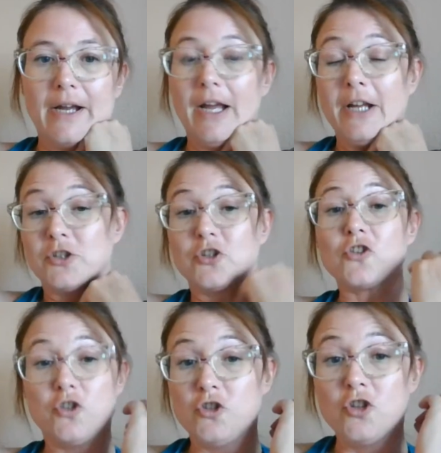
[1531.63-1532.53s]
I
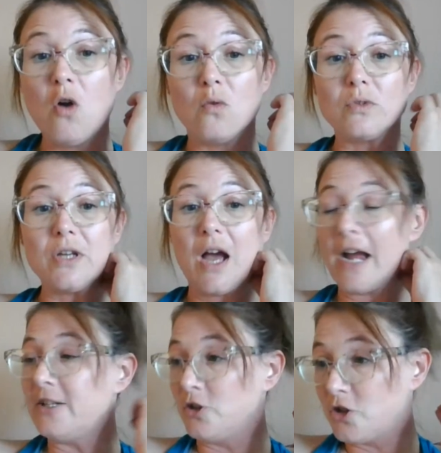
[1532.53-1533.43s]
just don't.
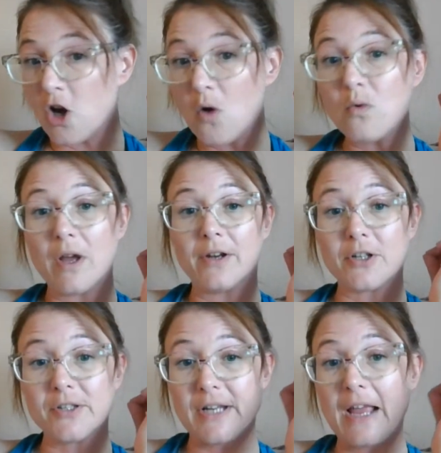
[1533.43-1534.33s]
I don't
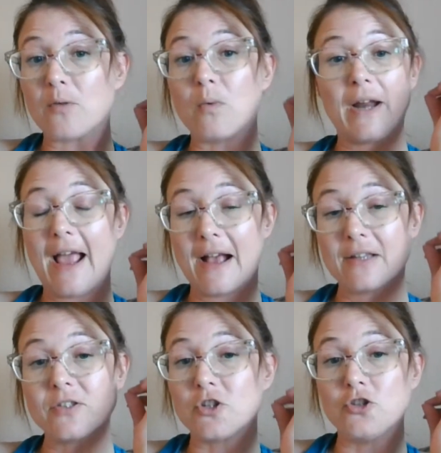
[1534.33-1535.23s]
understand what it
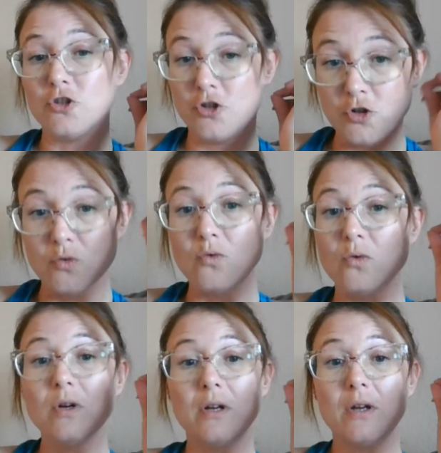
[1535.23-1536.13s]
has to do
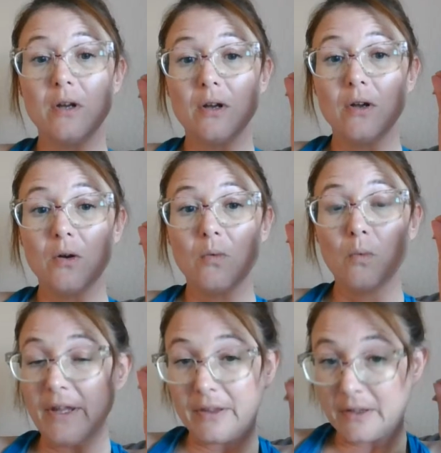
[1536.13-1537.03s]

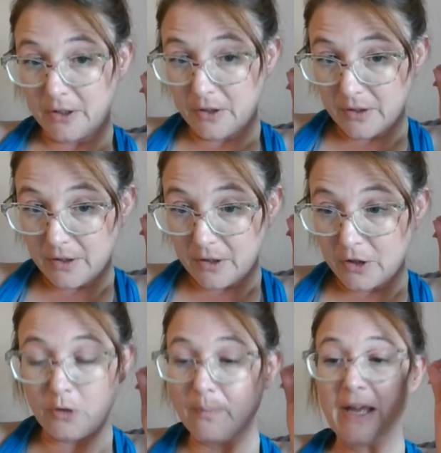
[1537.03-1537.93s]
with
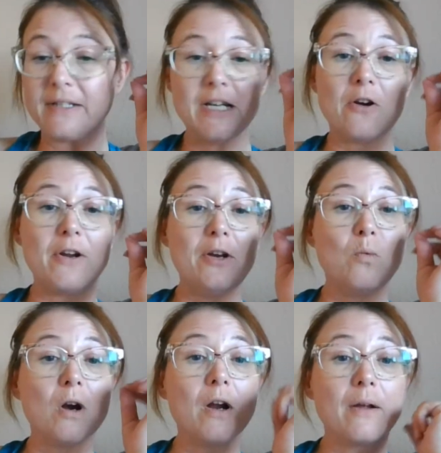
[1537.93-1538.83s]
humanitarian
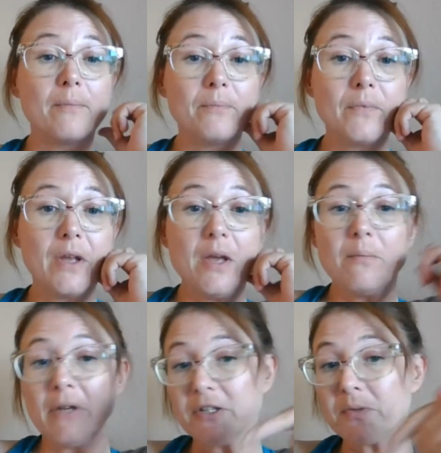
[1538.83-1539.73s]
work.
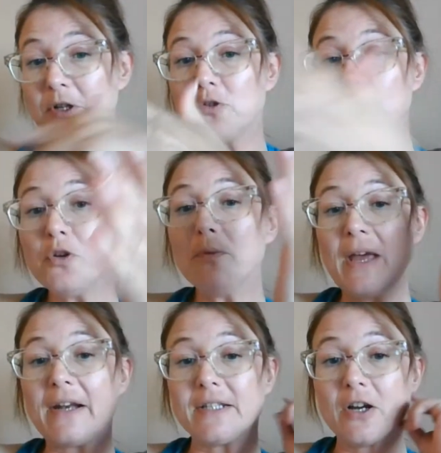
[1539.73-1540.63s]
Because when you do
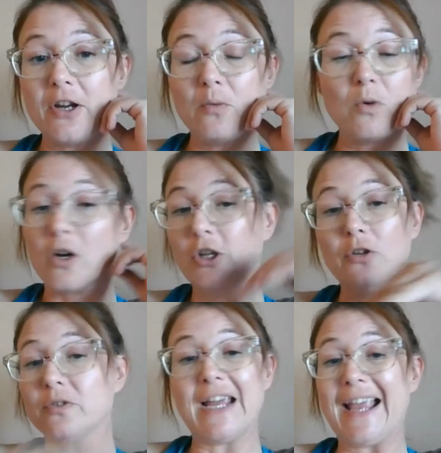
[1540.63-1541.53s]
humanitarian work, you
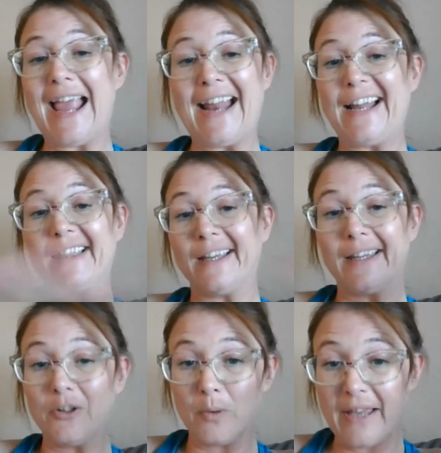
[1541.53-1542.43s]
don't take anything
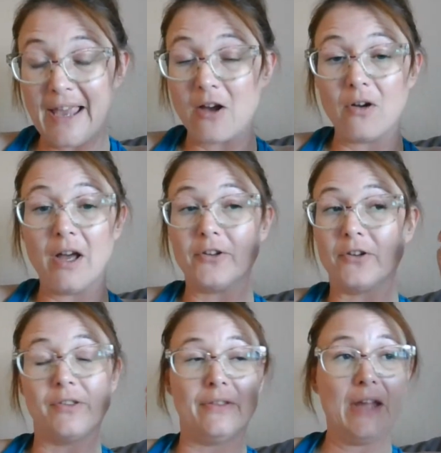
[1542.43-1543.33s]
into account
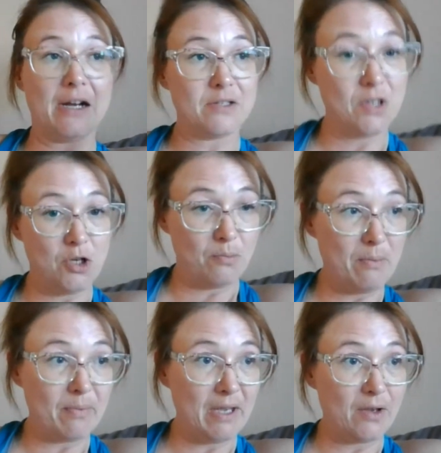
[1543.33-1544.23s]
other than that is a
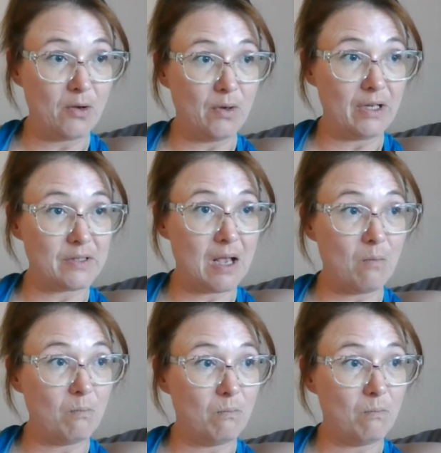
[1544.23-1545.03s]
human being who needs help.